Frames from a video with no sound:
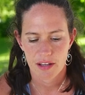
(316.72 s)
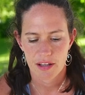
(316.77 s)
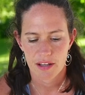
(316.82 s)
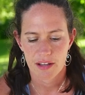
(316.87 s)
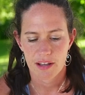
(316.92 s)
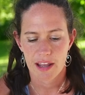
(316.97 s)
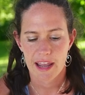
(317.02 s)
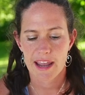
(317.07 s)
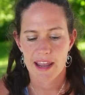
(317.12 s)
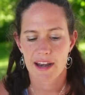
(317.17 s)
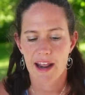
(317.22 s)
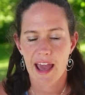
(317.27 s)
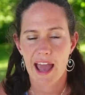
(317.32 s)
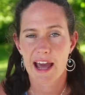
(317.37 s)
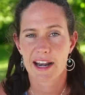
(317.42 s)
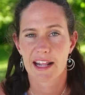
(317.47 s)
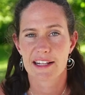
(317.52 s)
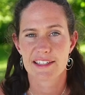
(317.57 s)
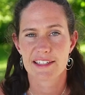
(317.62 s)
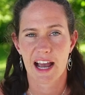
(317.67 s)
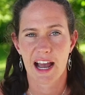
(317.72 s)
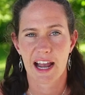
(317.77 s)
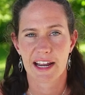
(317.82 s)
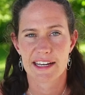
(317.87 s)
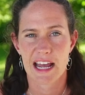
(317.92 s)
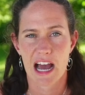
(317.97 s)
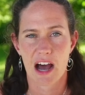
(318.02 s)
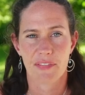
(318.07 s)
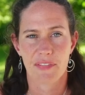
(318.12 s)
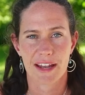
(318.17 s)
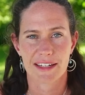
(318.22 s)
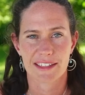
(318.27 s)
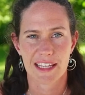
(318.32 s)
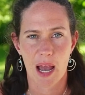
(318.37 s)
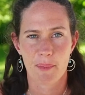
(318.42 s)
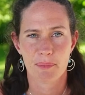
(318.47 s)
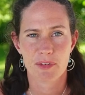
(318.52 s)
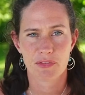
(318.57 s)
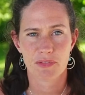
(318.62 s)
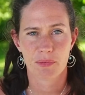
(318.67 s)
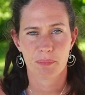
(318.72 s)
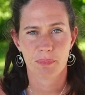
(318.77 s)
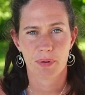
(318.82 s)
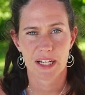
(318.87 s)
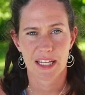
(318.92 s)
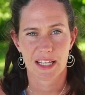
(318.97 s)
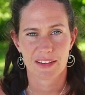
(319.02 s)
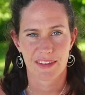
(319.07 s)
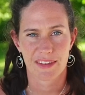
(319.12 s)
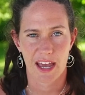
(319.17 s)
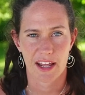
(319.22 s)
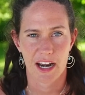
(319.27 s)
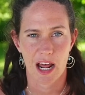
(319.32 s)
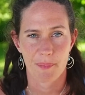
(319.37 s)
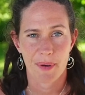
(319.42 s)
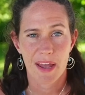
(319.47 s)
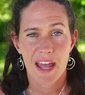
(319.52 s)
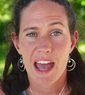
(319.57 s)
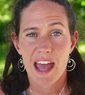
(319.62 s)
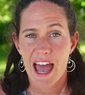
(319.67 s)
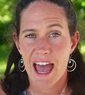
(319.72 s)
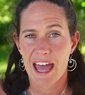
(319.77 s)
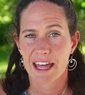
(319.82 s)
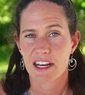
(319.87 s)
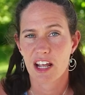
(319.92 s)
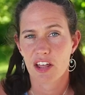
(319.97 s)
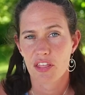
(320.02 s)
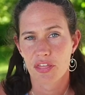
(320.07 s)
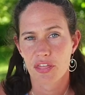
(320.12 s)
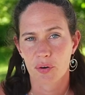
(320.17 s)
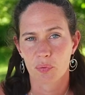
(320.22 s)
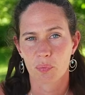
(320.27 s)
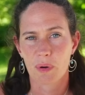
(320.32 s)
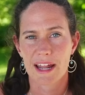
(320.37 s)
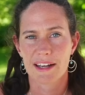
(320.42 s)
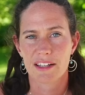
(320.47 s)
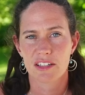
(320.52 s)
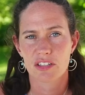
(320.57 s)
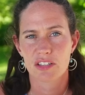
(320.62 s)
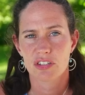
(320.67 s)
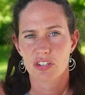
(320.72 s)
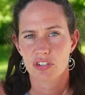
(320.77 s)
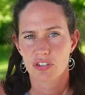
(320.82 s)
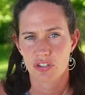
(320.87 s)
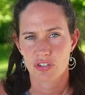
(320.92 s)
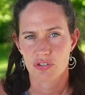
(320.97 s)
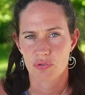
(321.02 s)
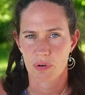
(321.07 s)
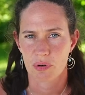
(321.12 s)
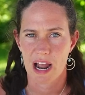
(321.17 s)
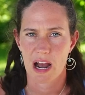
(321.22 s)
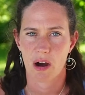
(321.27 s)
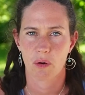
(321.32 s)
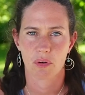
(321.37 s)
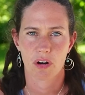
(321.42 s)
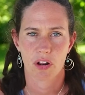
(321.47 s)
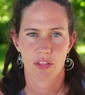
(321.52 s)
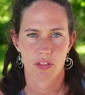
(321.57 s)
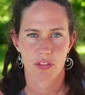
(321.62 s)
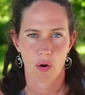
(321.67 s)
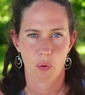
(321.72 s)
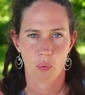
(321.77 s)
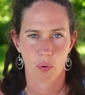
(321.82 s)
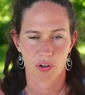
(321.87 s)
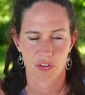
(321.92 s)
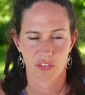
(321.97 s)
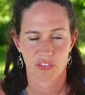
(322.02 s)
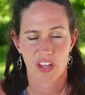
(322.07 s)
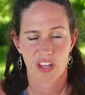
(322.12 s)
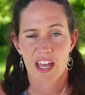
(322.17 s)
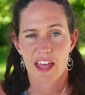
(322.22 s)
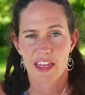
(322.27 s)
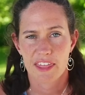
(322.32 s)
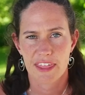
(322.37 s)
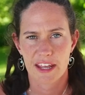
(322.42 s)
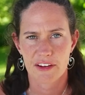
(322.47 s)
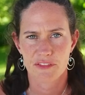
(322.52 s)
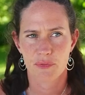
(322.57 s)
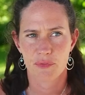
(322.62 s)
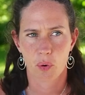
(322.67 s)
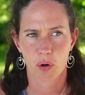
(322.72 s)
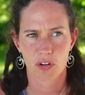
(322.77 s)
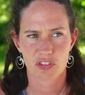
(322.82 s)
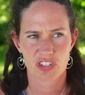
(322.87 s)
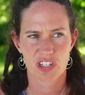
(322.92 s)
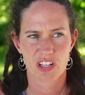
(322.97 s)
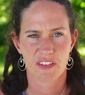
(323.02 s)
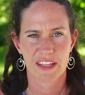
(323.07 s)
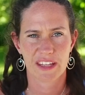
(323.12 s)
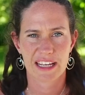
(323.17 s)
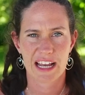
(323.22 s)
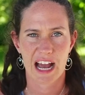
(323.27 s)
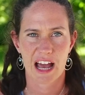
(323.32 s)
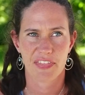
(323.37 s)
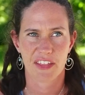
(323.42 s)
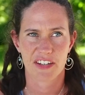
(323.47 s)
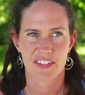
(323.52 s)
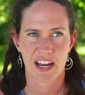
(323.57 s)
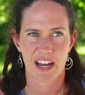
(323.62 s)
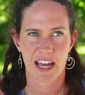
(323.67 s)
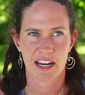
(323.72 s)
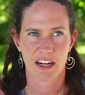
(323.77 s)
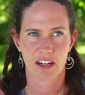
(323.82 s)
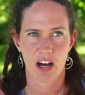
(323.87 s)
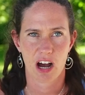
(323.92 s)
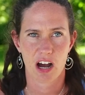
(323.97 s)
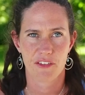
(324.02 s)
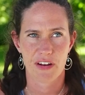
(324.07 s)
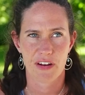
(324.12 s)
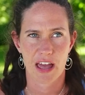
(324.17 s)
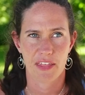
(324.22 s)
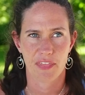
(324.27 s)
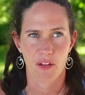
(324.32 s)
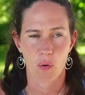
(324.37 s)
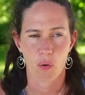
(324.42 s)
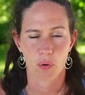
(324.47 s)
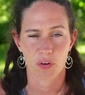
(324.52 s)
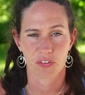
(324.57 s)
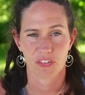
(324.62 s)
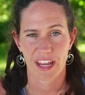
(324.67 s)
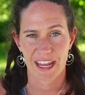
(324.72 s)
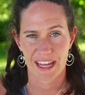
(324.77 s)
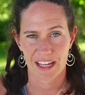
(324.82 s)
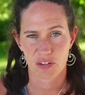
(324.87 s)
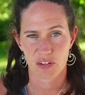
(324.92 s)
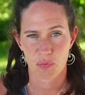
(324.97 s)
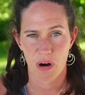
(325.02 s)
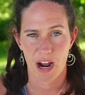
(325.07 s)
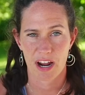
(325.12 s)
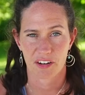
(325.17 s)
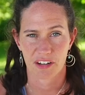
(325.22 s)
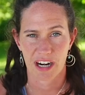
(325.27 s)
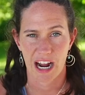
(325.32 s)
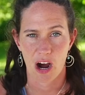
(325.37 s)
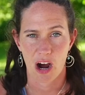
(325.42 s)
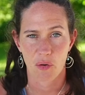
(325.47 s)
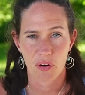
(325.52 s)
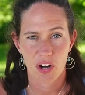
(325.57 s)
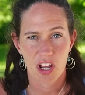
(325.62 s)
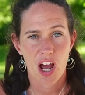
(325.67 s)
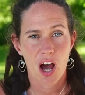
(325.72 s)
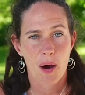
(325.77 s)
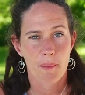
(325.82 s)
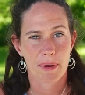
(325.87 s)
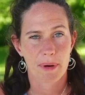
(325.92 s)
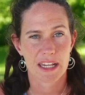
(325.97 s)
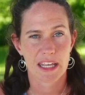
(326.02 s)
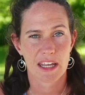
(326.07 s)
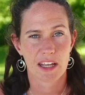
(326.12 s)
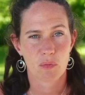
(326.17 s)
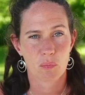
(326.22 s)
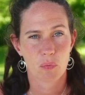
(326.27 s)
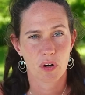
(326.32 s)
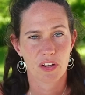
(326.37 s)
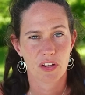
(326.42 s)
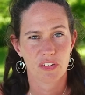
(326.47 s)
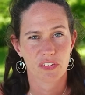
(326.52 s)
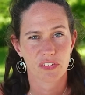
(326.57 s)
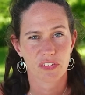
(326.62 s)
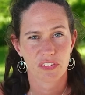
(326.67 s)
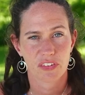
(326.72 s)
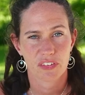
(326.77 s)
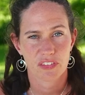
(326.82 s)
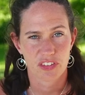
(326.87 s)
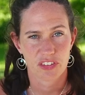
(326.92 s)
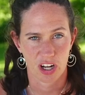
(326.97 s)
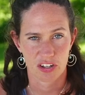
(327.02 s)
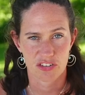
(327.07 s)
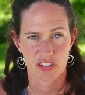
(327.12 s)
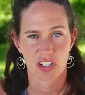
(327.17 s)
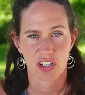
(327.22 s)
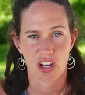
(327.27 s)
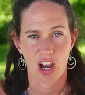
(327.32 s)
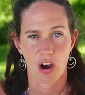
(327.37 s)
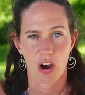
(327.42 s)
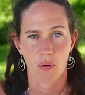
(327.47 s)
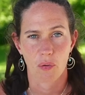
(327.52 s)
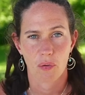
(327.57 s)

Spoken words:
It had a tie down that kept it from putting its head up and threatened to drown the horse. They fortunately got the tie down off and the horse and rider out, but it was touch and go.